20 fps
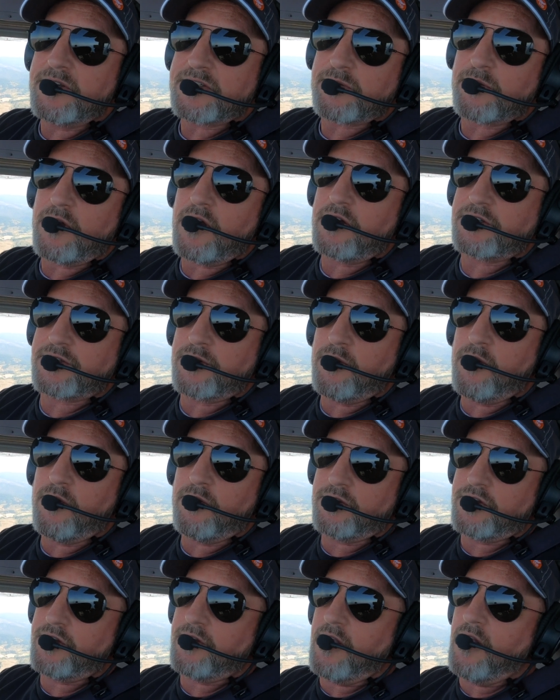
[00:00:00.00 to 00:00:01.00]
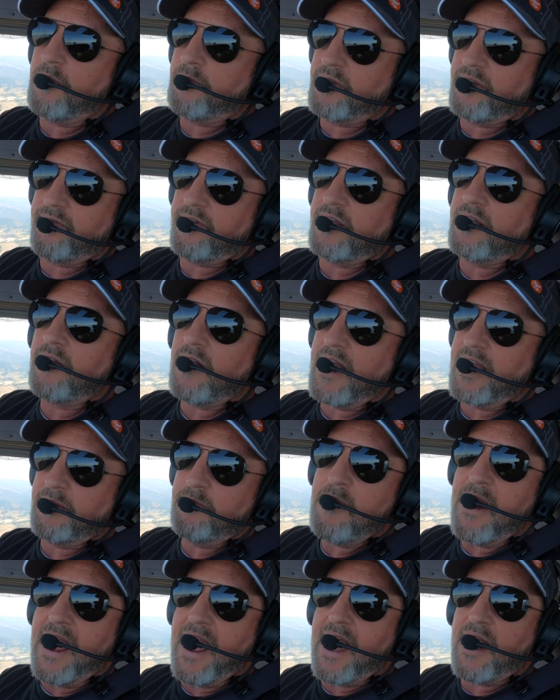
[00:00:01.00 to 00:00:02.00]
This would also hold your LPV
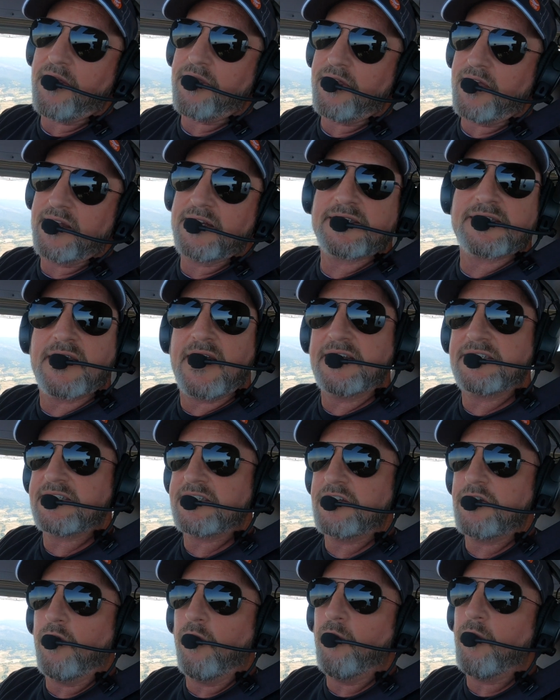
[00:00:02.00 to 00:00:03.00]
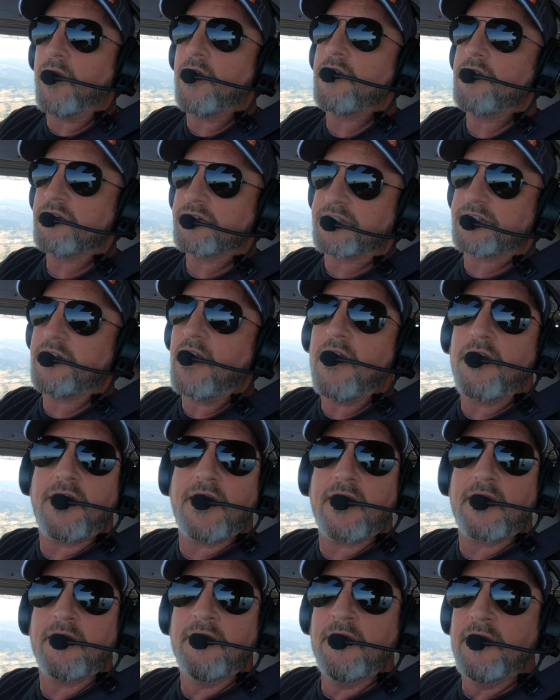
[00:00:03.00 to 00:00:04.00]
glide path. And it's nice to know where you're
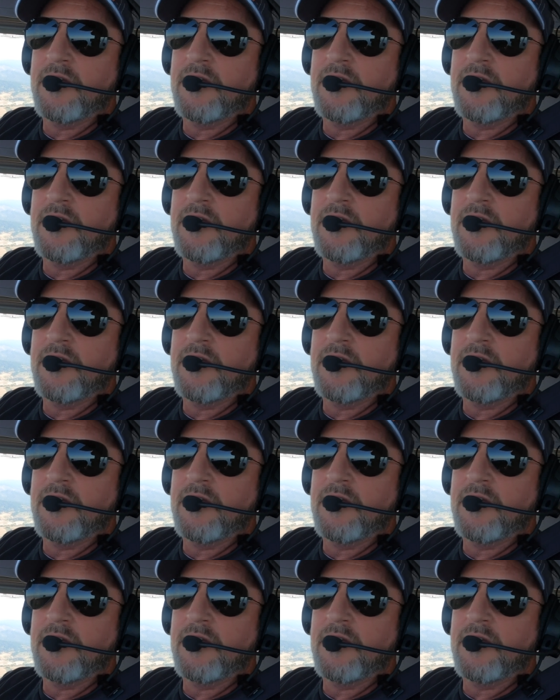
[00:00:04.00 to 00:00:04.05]
starting